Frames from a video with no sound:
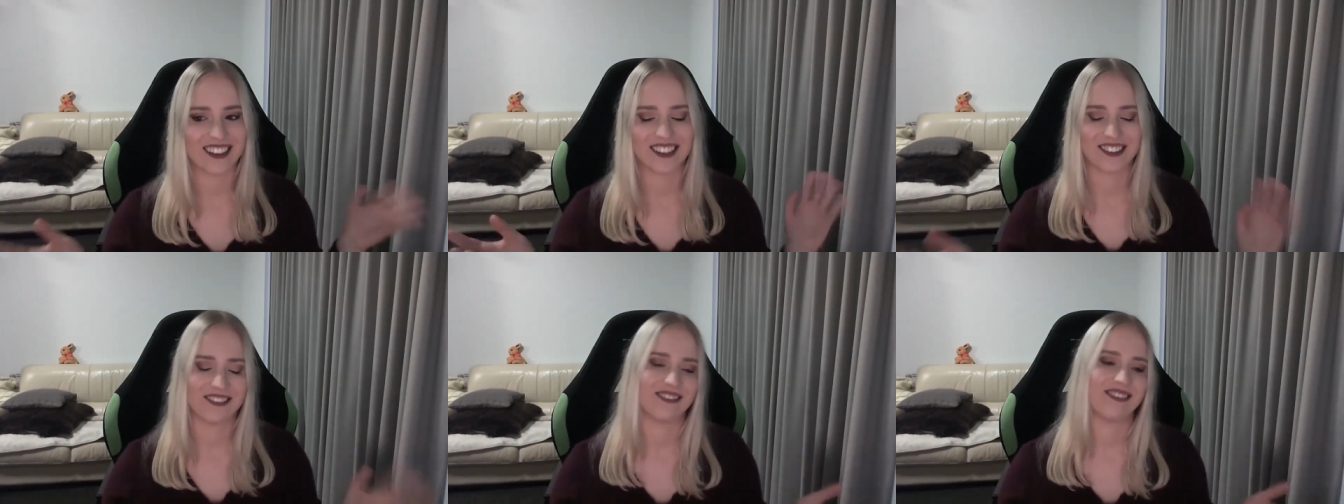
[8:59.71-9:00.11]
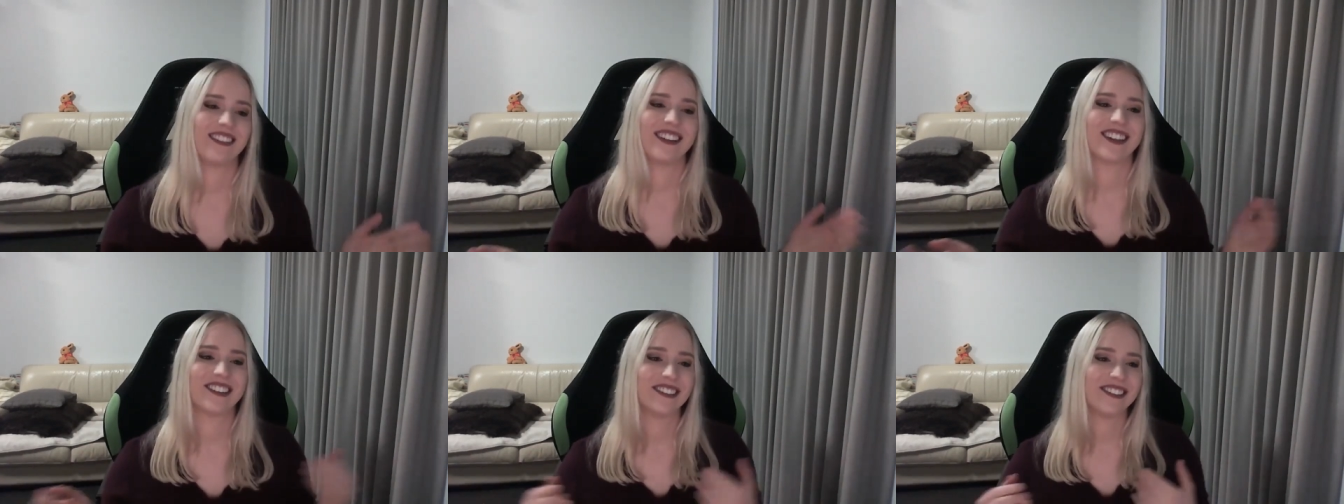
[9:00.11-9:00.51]
It's
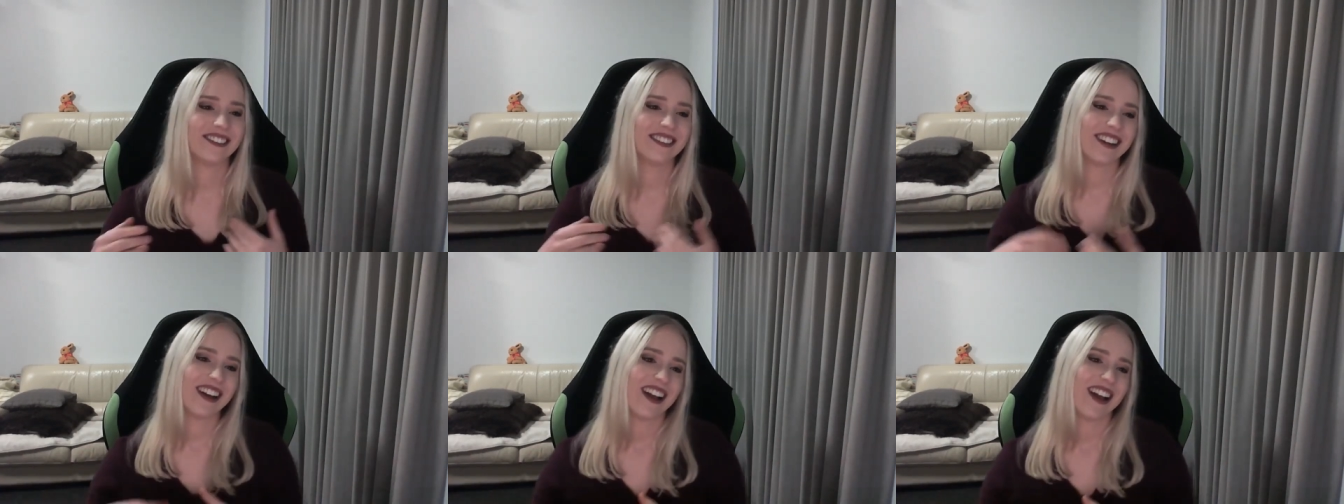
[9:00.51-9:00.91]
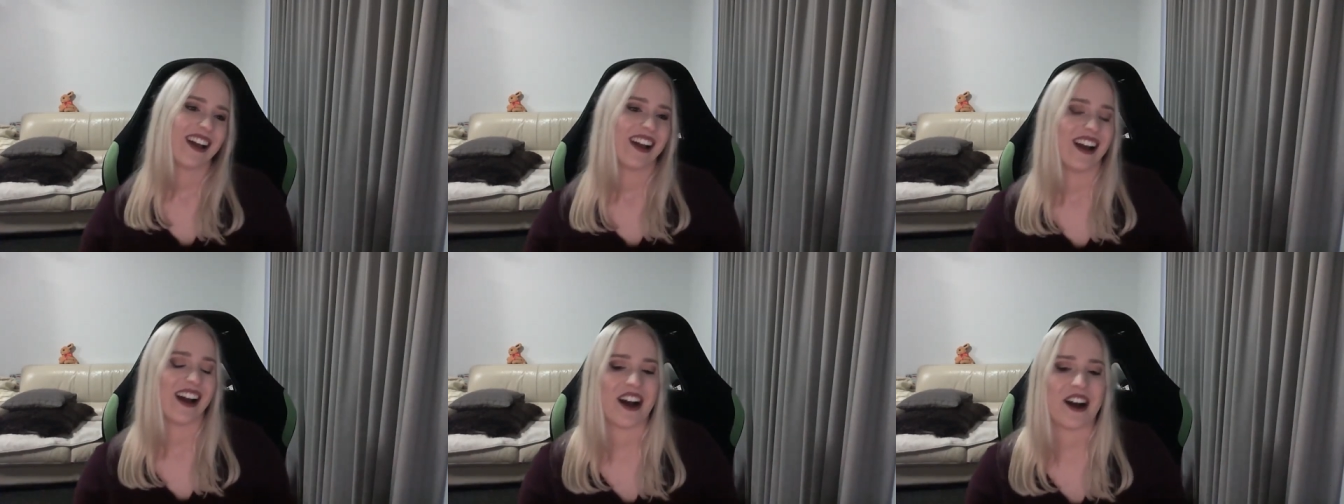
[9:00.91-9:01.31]
really cool.
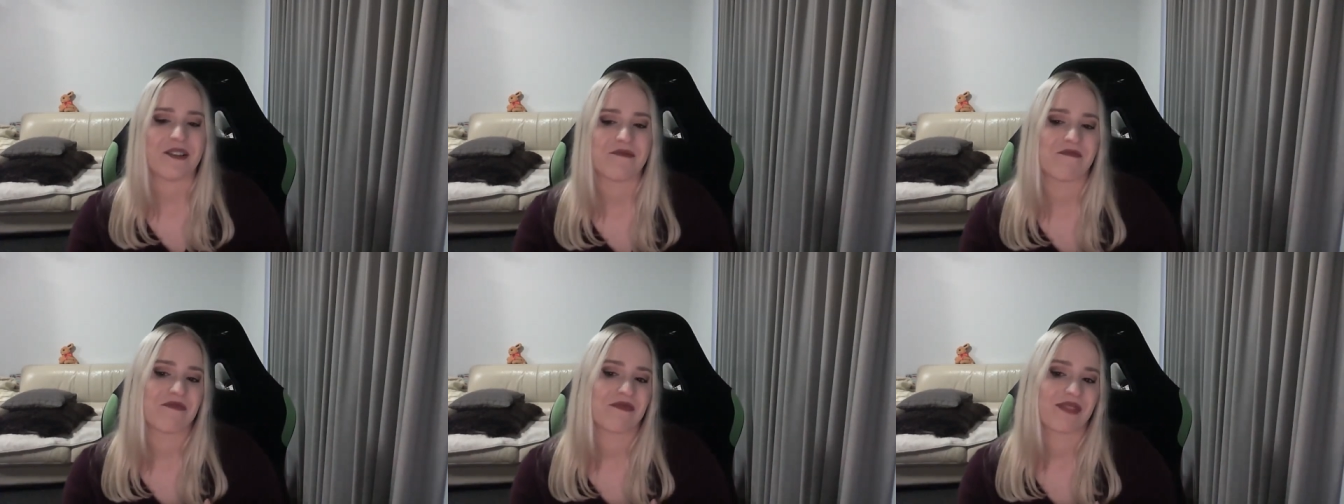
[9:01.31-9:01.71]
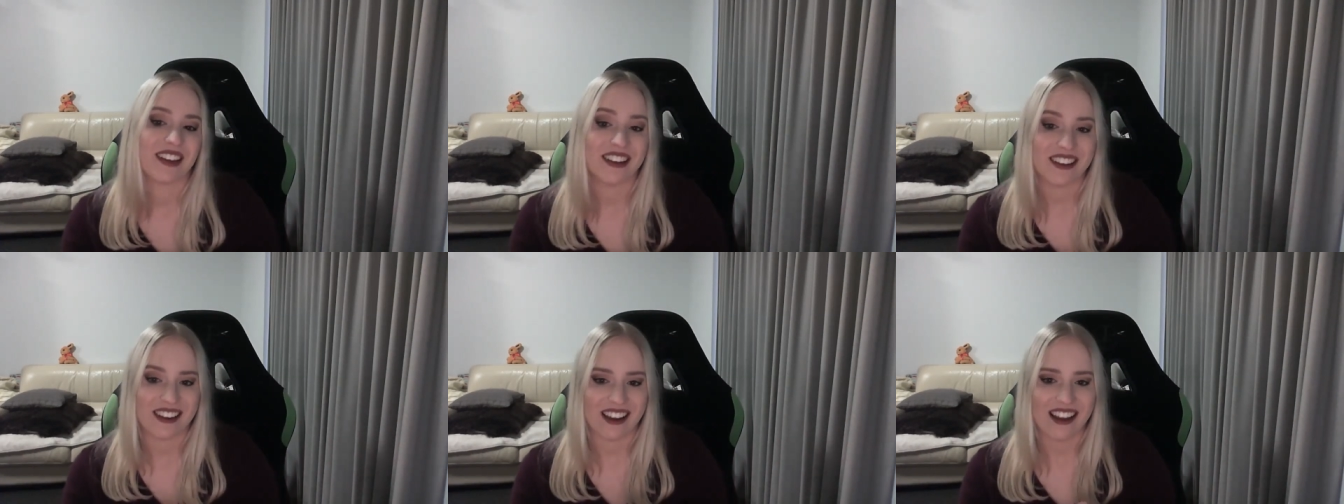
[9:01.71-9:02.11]
Um,
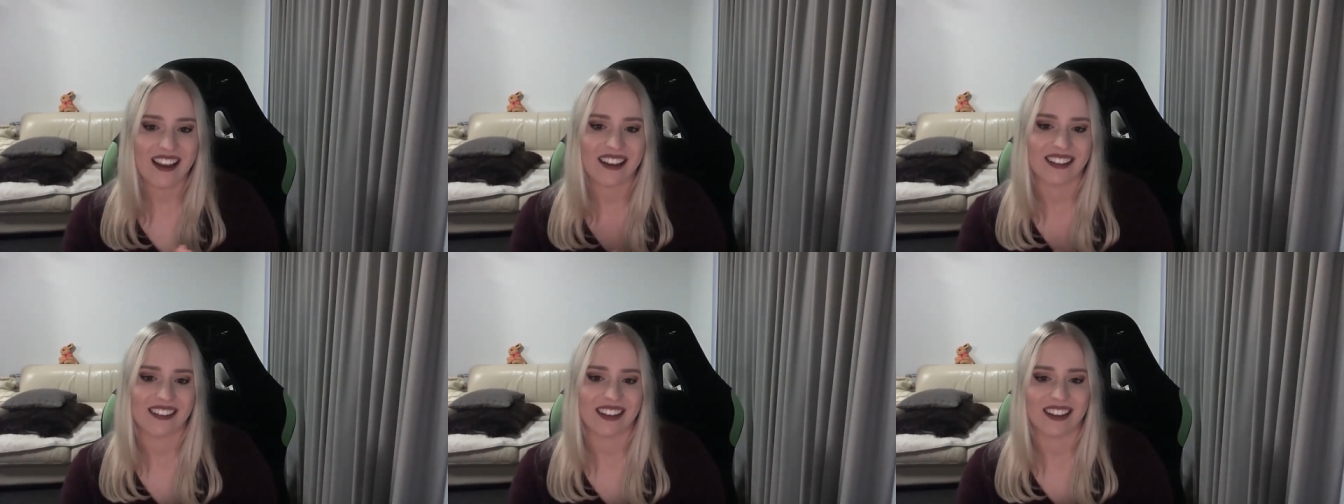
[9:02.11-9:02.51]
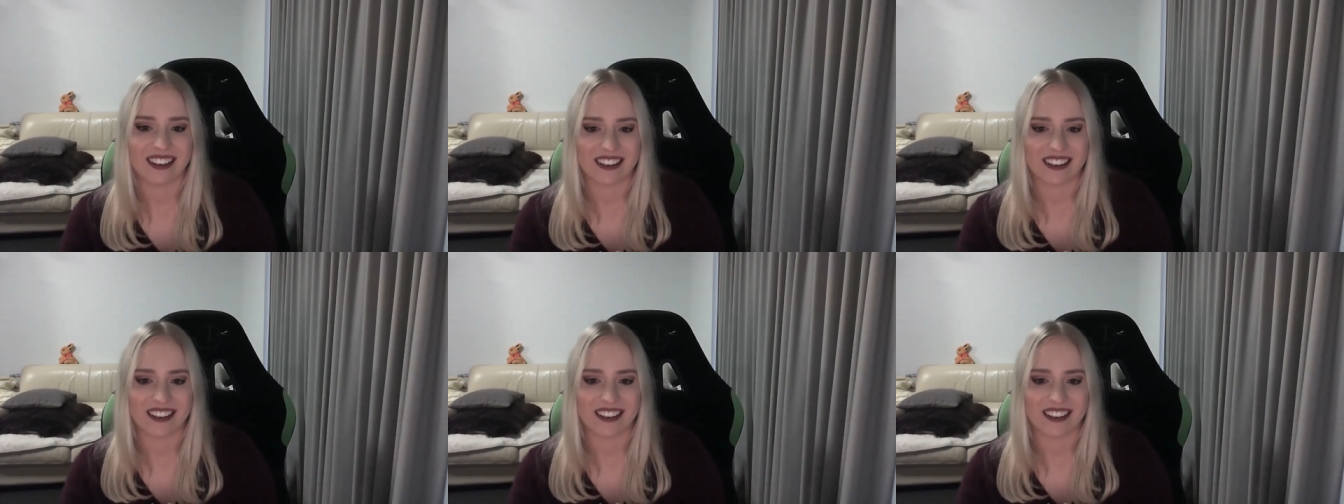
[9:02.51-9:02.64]
and yeah, like